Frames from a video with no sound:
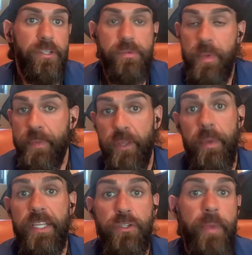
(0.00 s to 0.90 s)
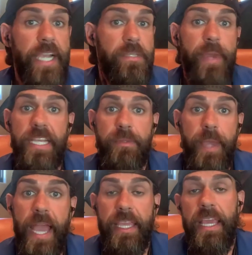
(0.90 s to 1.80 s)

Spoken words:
There's people that might do back-to-back-to-back.